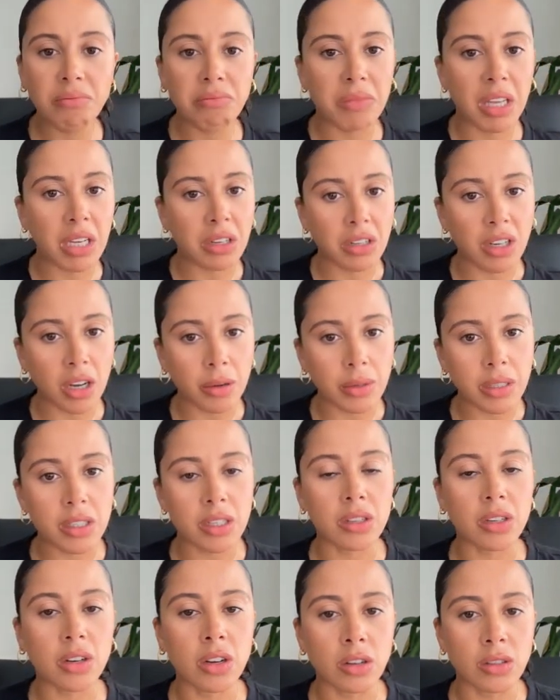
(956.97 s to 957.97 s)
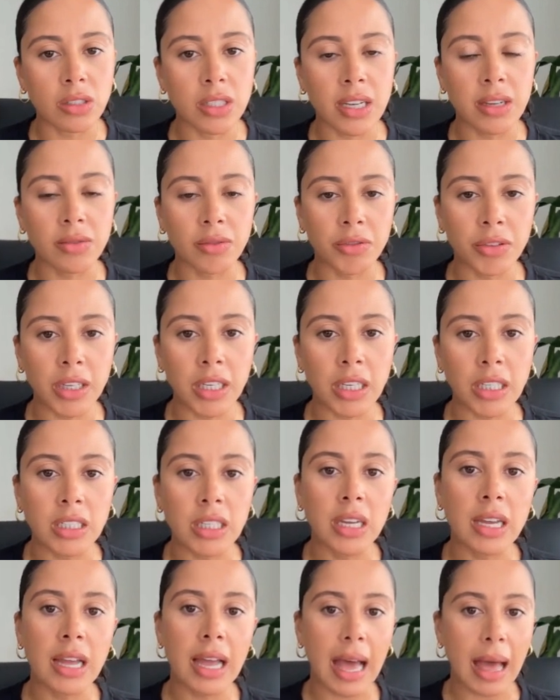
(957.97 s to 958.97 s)
they could go into the content feed
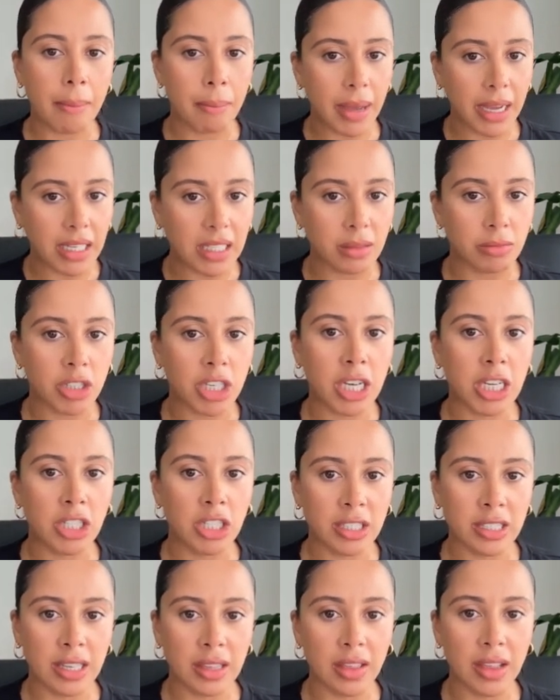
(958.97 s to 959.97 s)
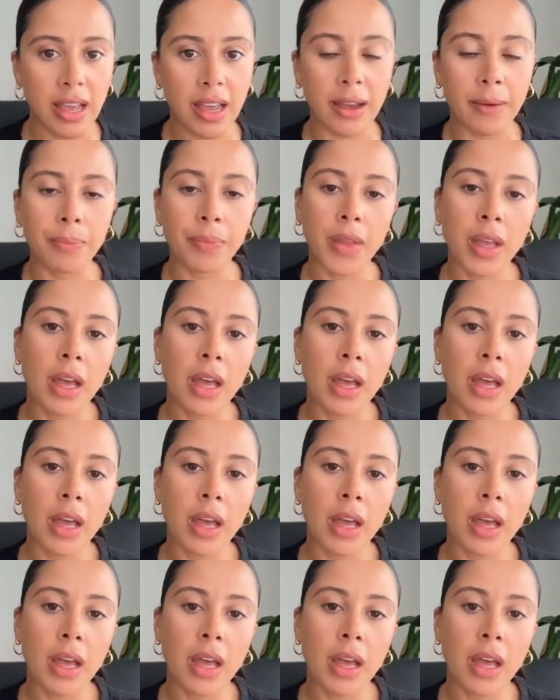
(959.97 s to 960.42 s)
and make some changes in there.